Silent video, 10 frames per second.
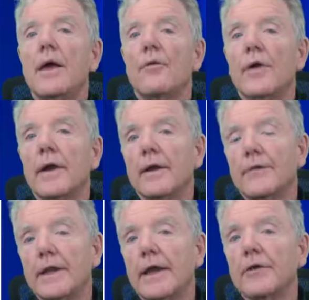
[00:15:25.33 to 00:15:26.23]
where if the
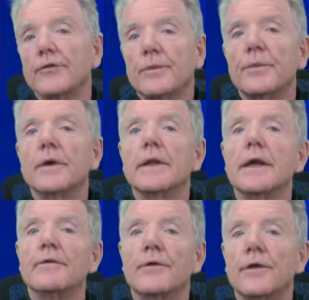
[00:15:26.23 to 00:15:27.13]
nails were put
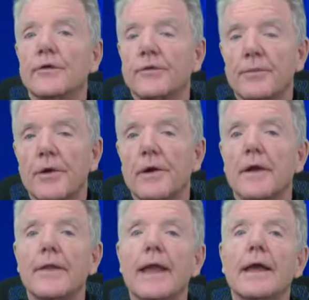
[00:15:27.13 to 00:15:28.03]
4 inches apart
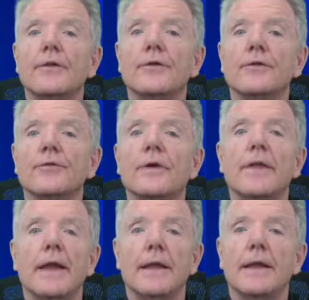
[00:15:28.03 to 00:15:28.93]
on the edges
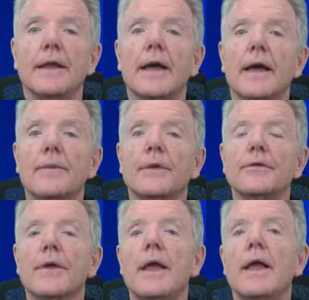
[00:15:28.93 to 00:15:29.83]
with 8D
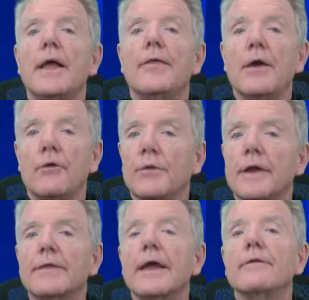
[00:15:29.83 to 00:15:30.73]
commons, that we would
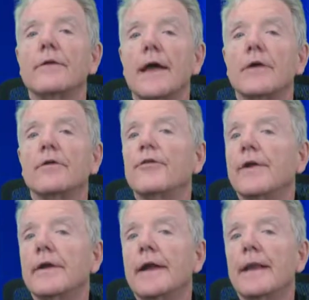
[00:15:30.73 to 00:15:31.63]
get that value of
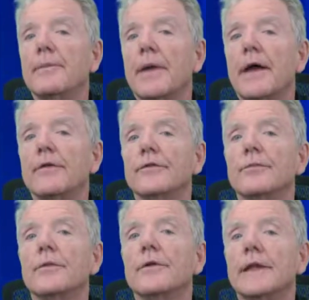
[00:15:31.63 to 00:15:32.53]
380 pounds
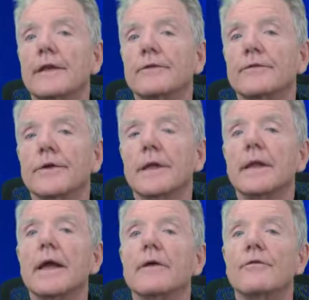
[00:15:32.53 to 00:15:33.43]
per linear foot
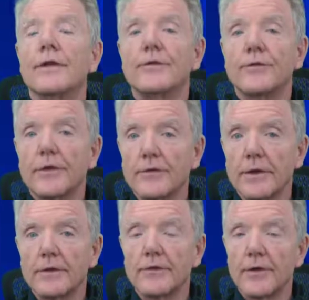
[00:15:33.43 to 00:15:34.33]
of
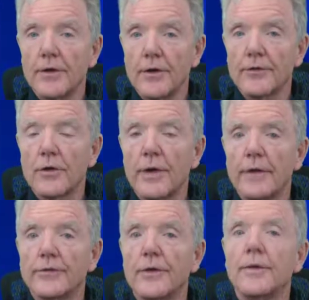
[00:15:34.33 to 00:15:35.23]
resistance to earthquake.
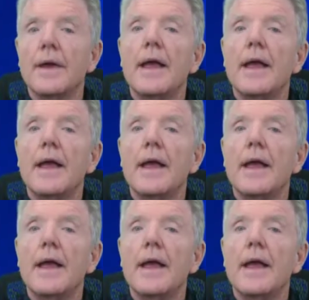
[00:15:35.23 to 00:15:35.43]
So